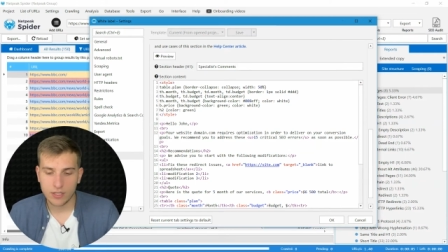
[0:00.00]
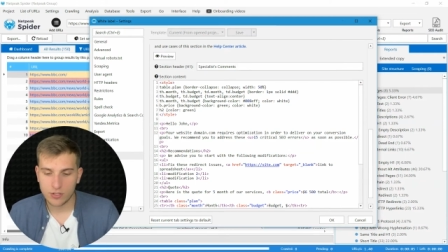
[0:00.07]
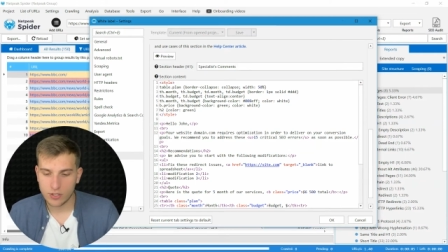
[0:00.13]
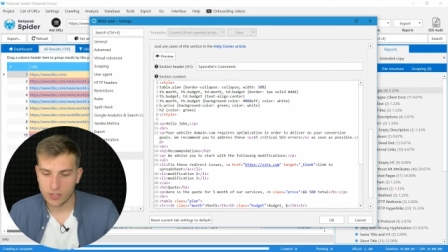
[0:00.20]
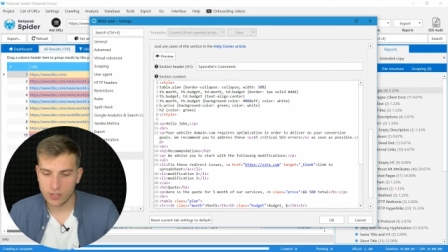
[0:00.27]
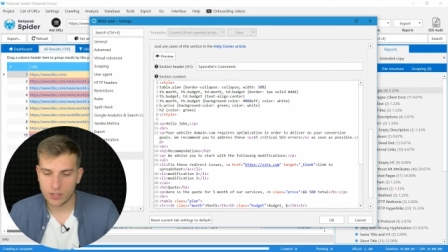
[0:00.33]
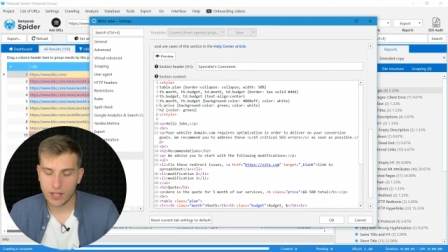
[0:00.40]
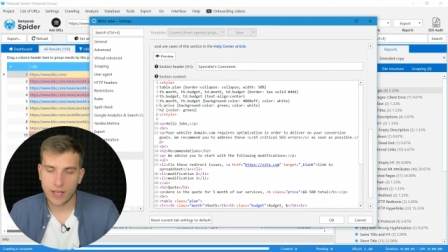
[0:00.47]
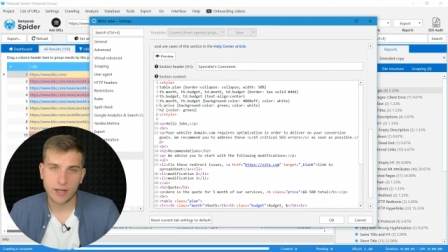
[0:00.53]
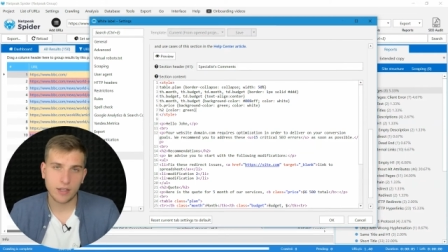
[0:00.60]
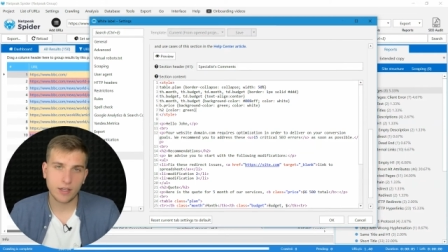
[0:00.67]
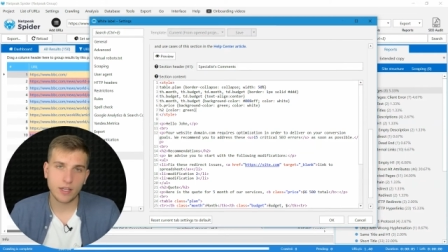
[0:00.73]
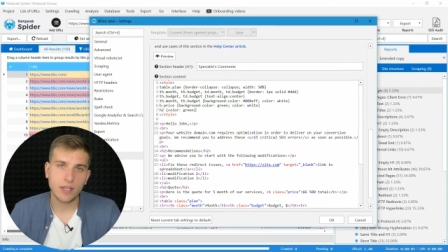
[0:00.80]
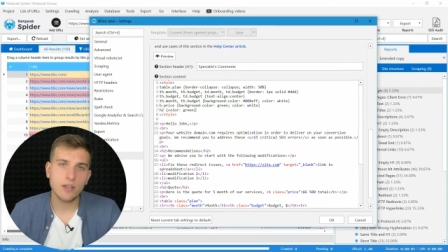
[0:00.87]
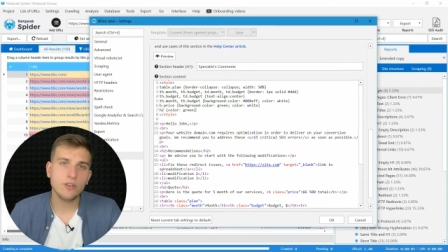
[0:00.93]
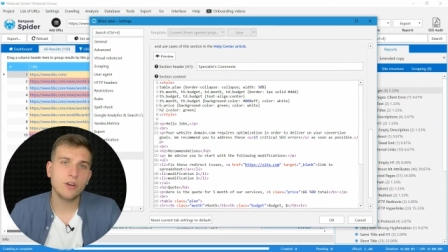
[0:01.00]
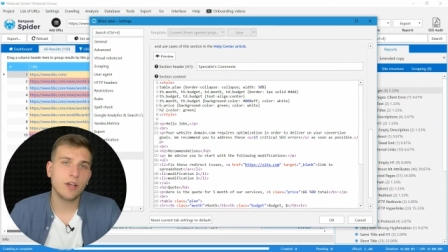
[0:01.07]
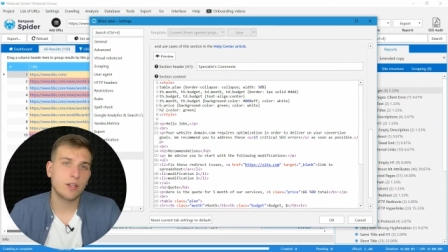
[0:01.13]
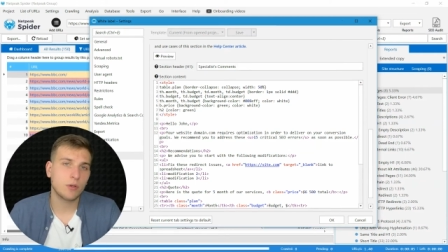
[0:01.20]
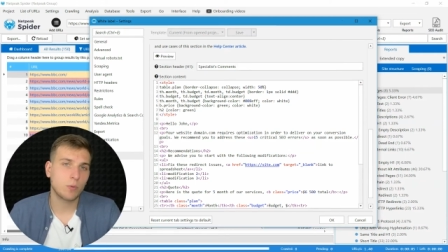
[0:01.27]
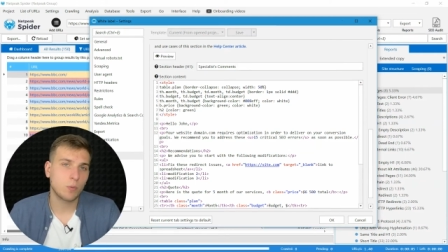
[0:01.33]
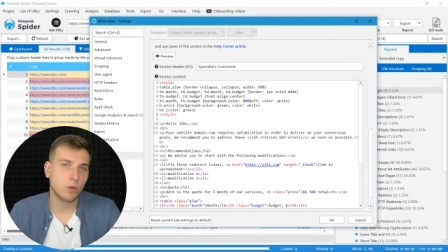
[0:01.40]
just add it here
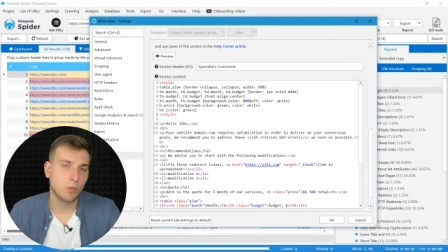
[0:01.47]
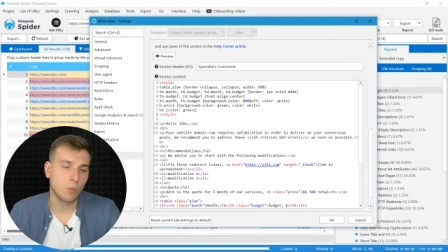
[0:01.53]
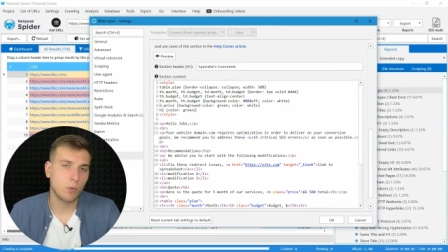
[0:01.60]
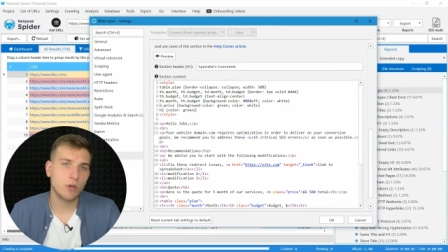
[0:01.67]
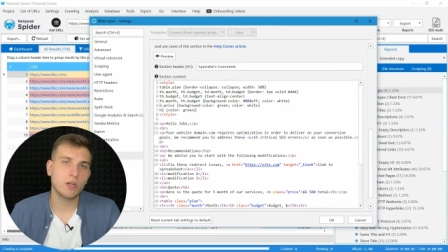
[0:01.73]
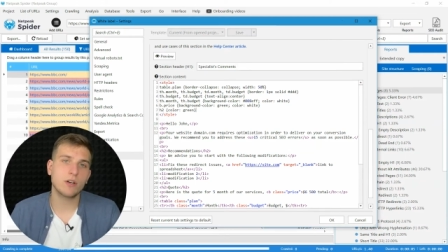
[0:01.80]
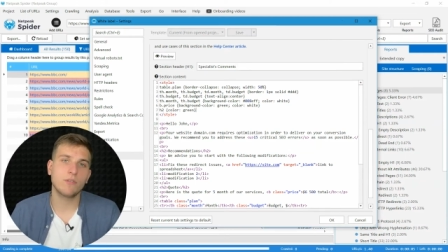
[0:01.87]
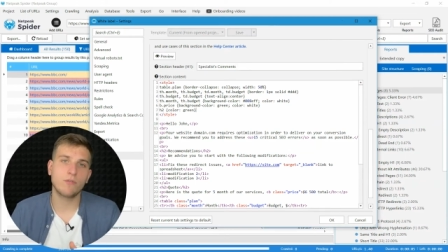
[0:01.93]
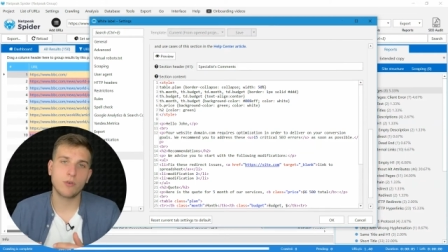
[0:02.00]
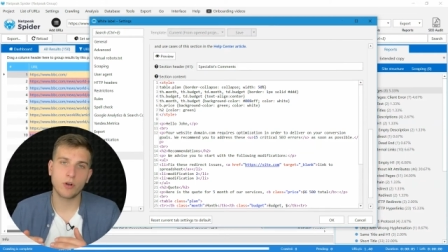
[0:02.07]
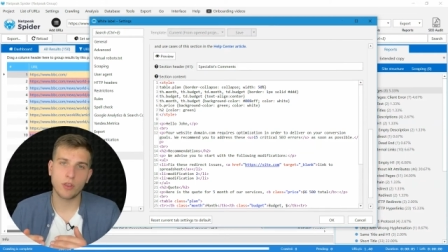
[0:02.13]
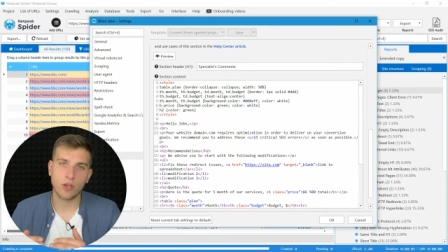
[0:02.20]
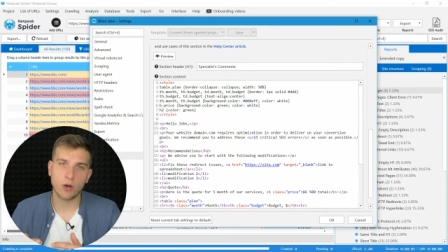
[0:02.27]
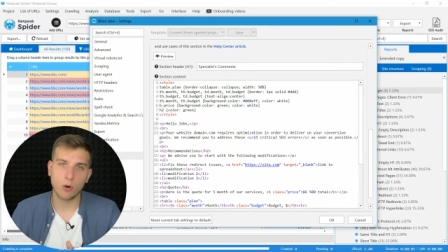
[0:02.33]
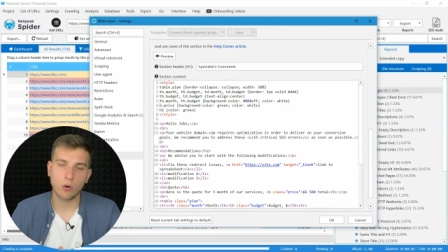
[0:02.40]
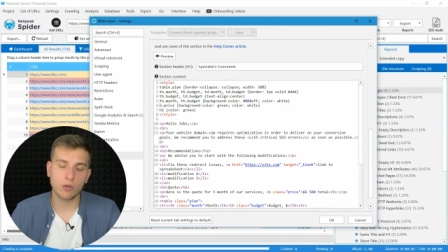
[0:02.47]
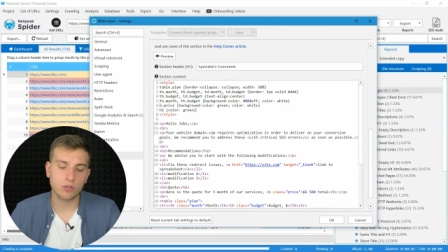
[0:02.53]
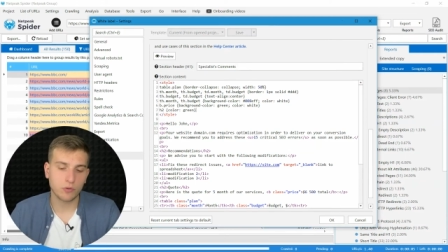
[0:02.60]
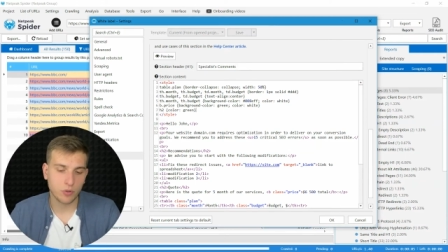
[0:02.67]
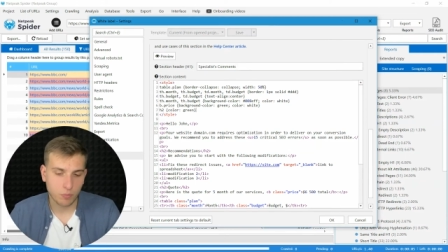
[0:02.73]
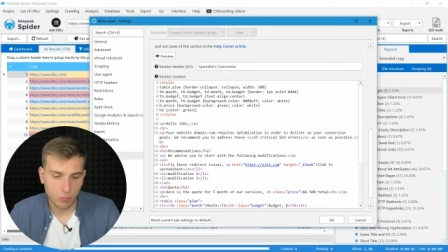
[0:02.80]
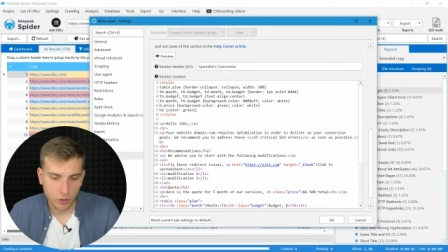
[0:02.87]
and it will work for the
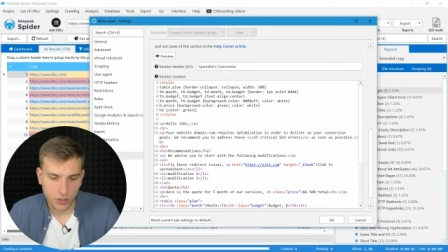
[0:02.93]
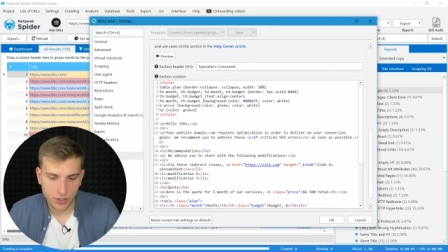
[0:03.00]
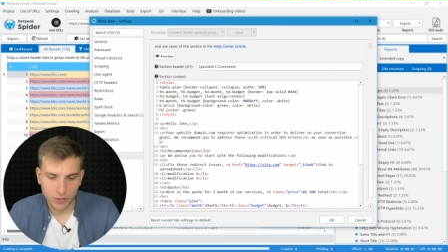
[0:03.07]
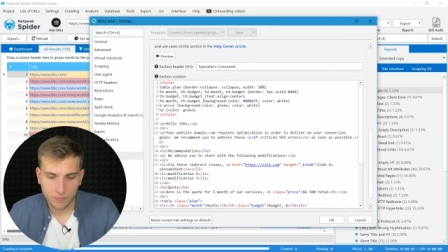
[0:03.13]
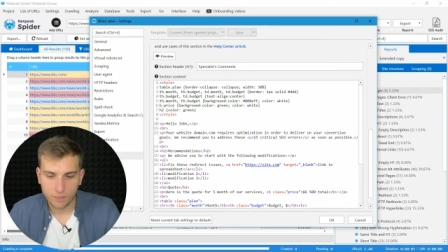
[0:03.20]
whole report.